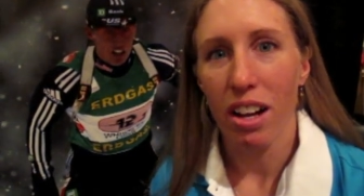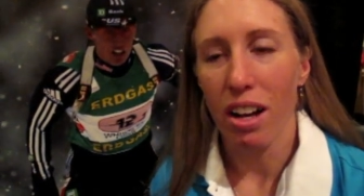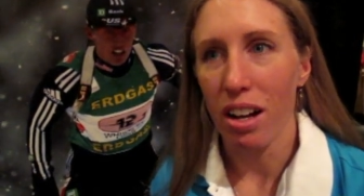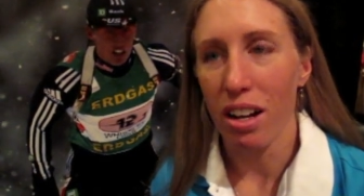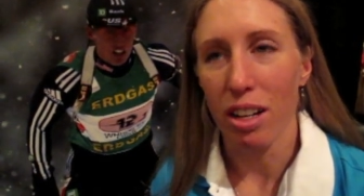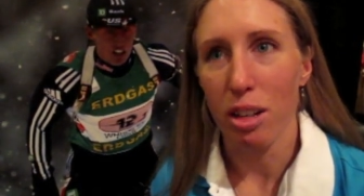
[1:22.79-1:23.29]

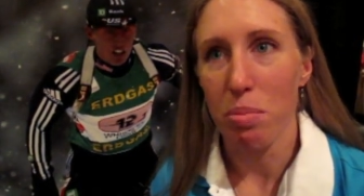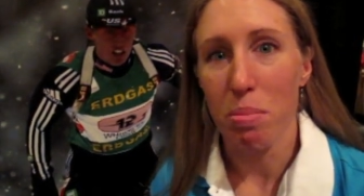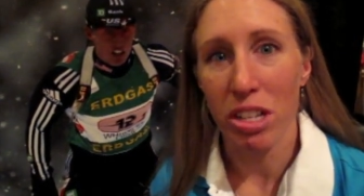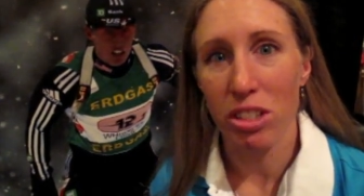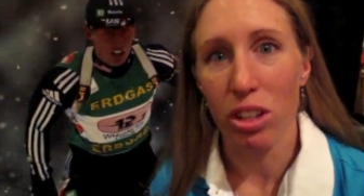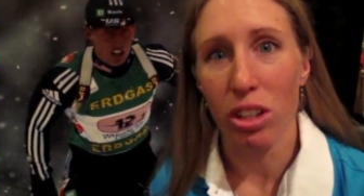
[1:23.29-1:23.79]
uh,
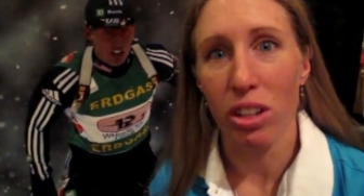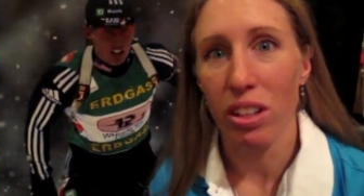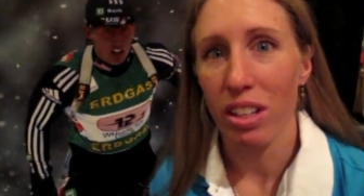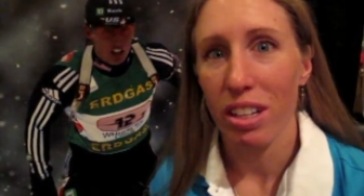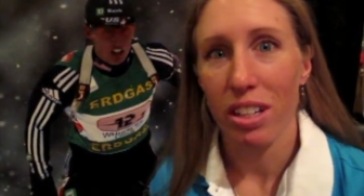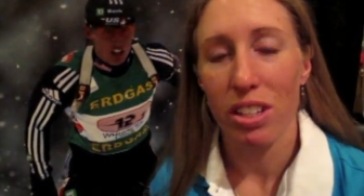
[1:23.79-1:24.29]
mental
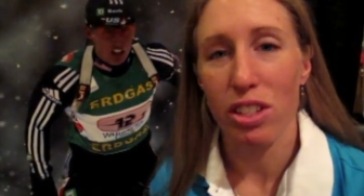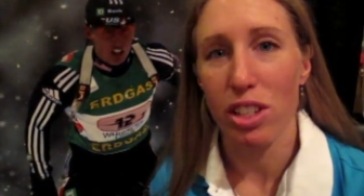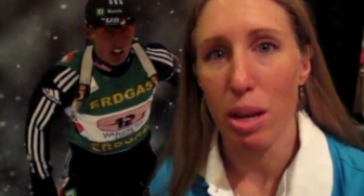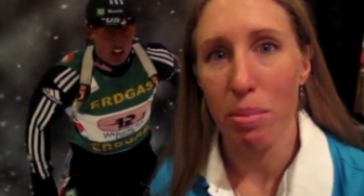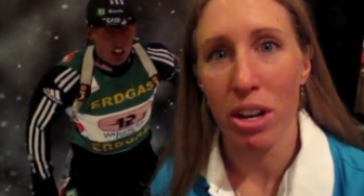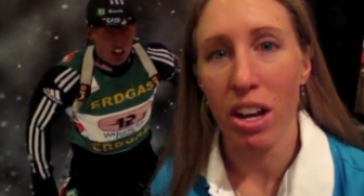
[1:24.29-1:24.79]

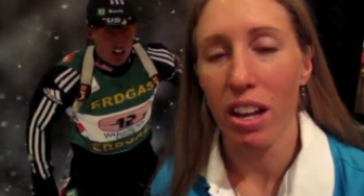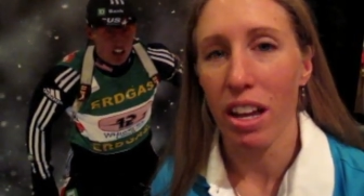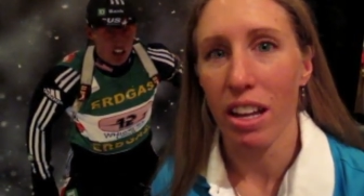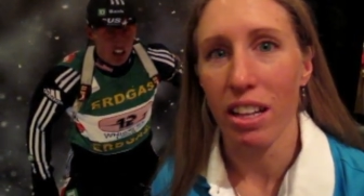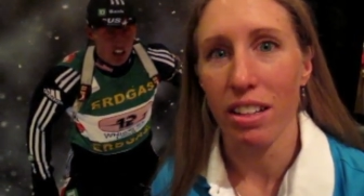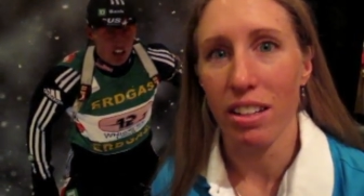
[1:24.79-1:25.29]
stamina
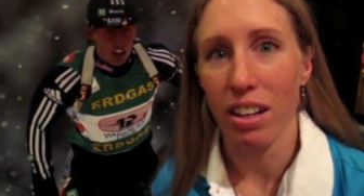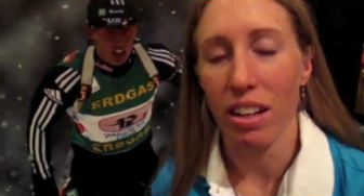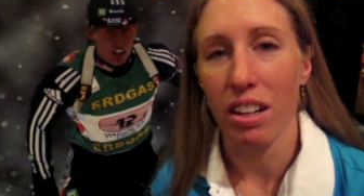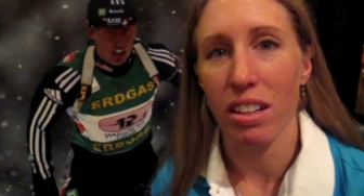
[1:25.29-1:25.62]
and uh,